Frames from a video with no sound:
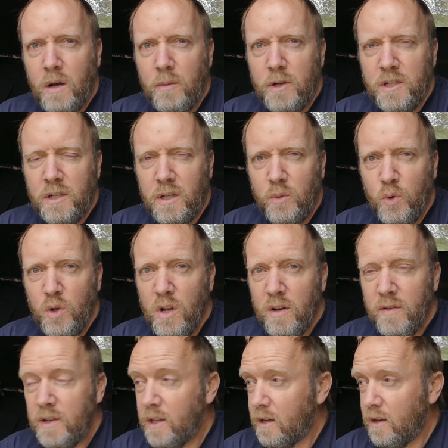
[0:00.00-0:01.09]
Basically we
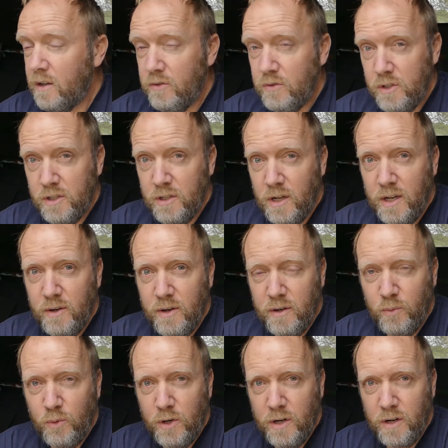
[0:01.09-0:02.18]
live in the countryside
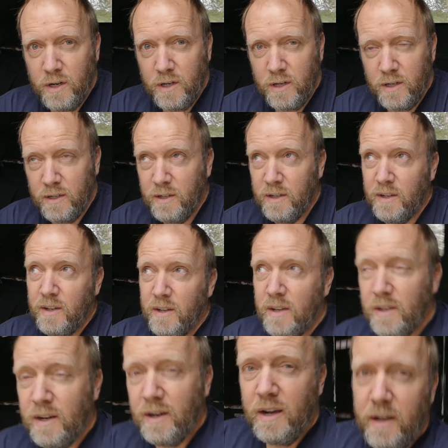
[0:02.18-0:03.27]
and we're
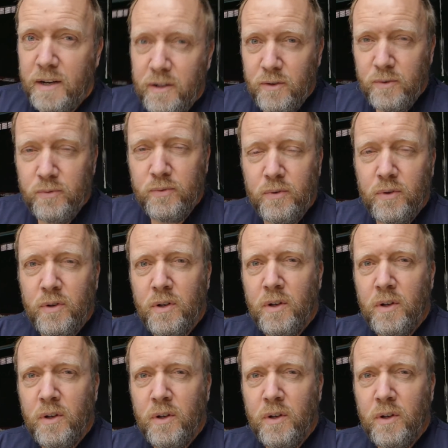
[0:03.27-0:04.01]
kind of